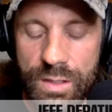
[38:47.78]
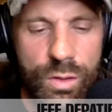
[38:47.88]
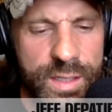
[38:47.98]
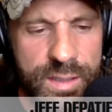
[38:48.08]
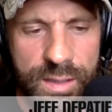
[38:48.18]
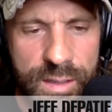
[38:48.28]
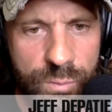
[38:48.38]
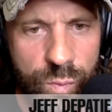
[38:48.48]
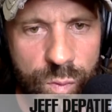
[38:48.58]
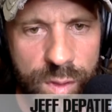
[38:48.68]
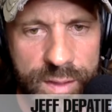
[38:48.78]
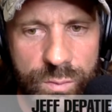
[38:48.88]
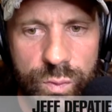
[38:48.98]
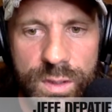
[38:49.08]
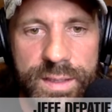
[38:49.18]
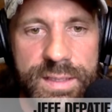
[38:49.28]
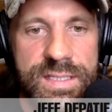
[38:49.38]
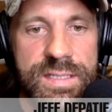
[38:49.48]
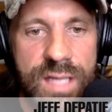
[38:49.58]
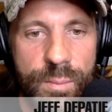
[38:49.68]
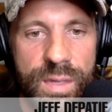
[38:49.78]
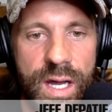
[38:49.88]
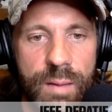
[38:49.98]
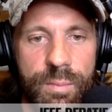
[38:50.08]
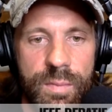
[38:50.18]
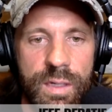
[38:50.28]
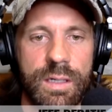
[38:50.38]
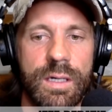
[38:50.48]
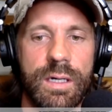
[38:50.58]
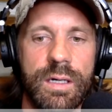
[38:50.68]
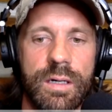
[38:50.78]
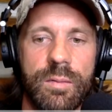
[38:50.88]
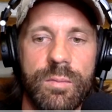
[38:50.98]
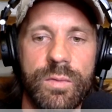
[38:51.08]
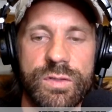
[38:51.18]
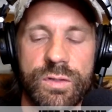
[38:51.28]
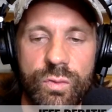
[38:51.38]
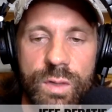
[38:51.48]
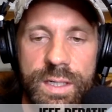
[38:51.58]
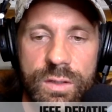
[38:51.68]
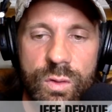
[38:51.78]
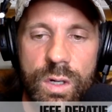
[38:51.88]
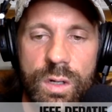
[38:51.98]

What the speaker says: like to really sum it up, there's a great